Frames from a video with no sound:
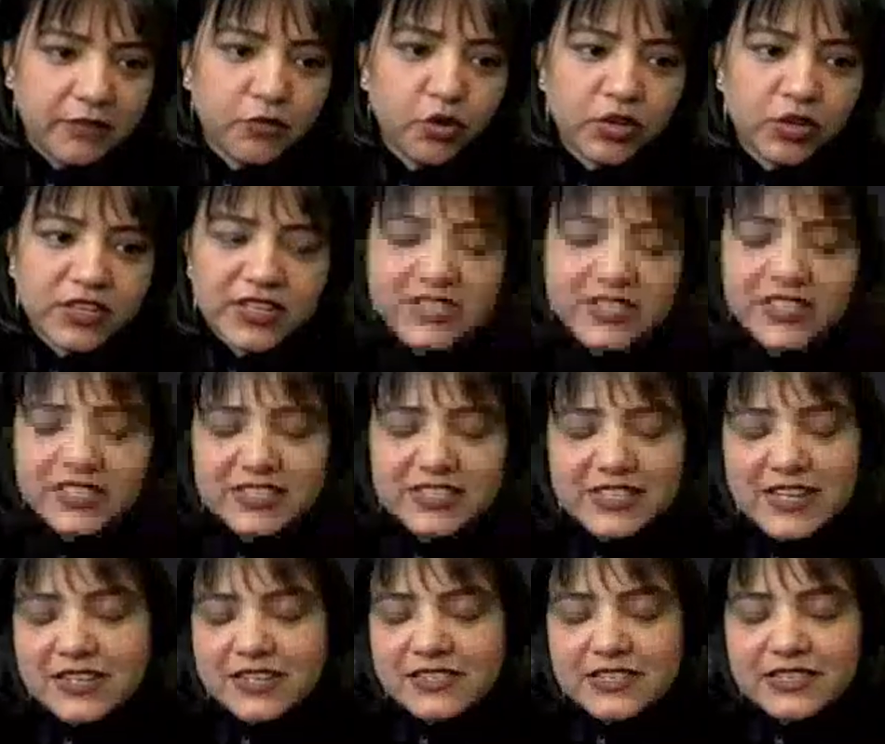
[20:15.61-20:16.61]
Emollient is
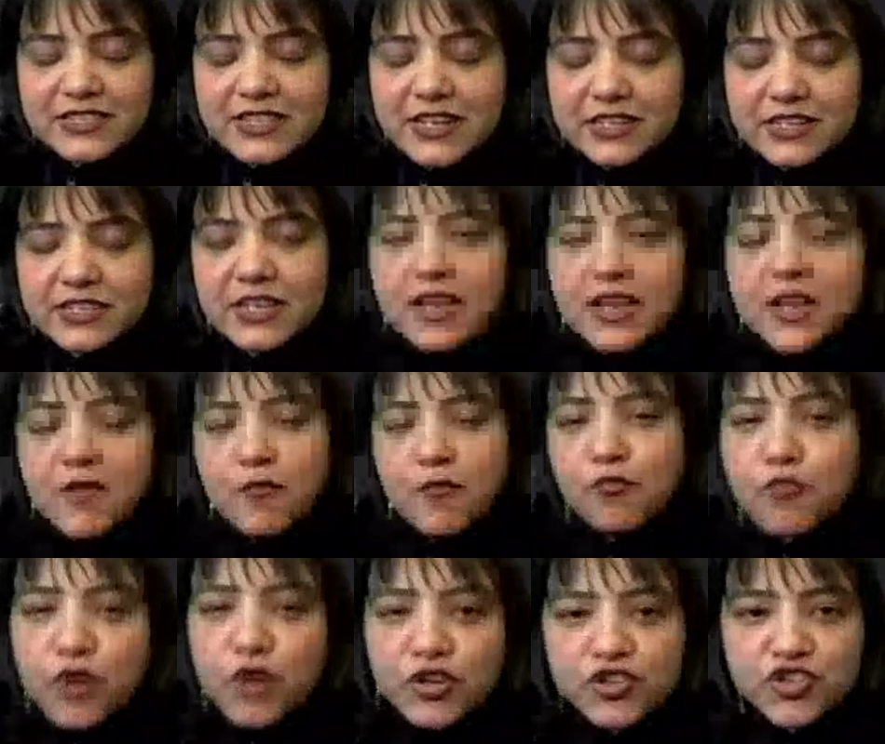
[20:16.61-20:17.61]
anything that
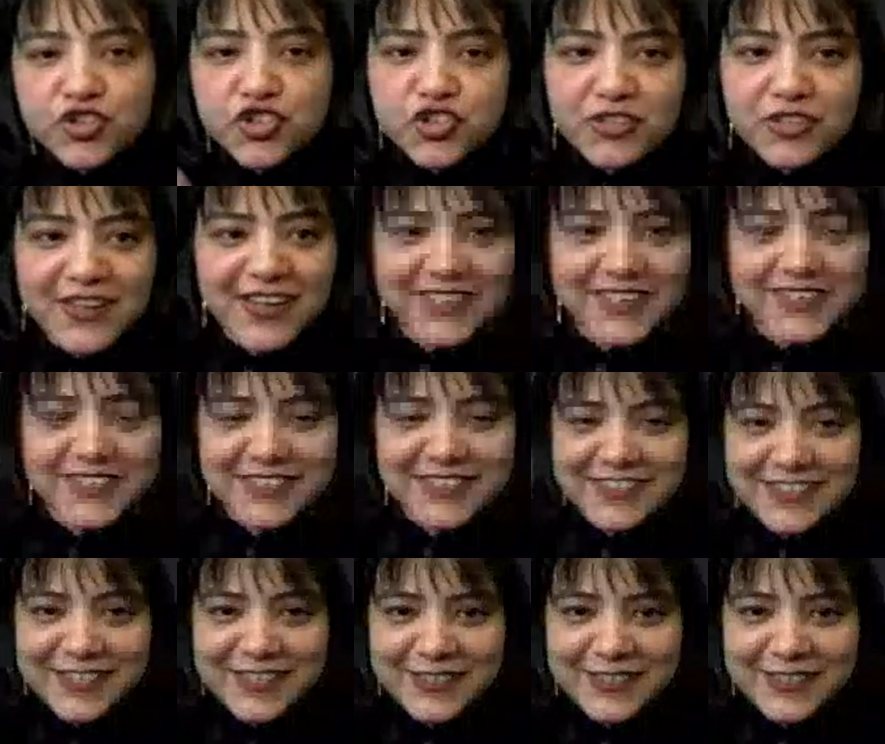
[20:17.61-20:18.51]
moisturizes